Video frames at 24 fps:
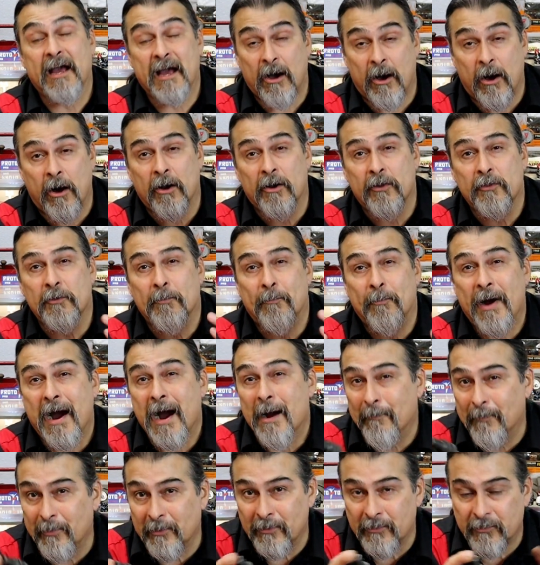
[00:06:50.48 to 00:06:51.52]
all of the
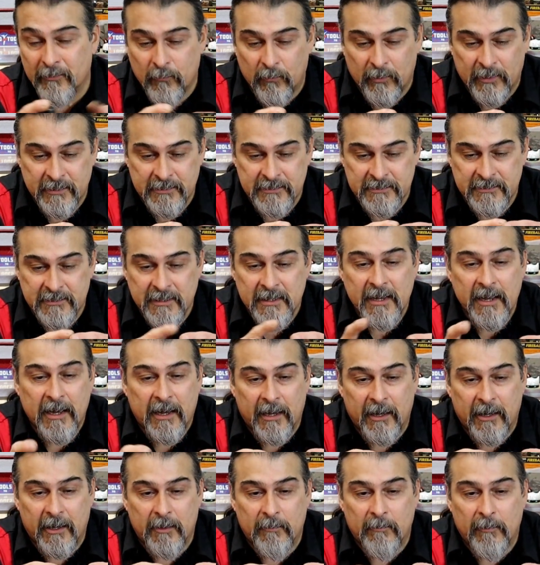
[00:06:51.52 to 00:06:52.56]
popular ones
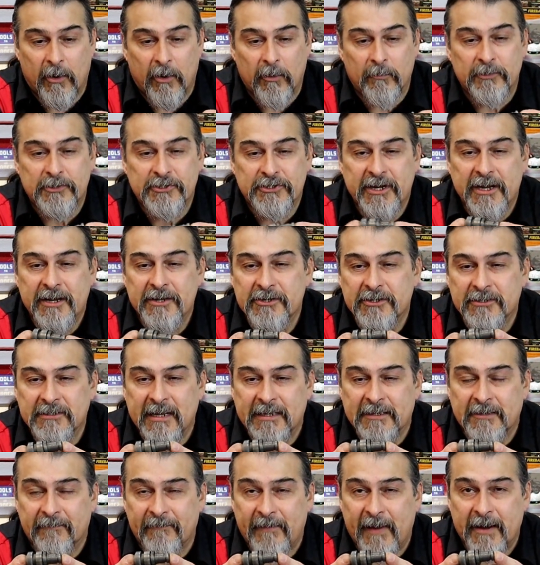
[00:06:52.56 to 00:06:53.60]
are machined just
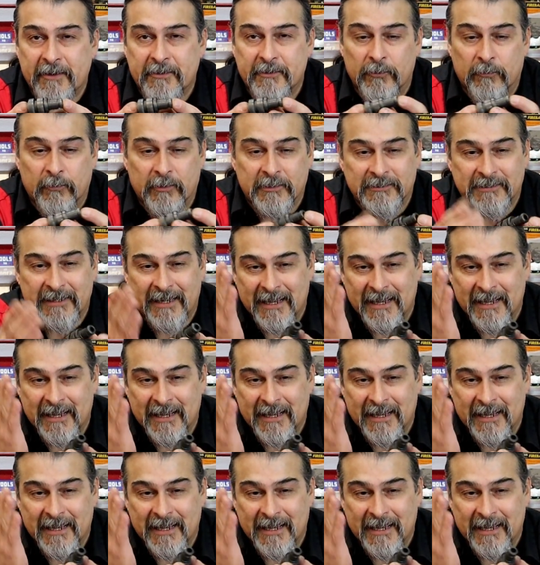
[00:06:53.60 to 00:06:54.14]
like the factory ones,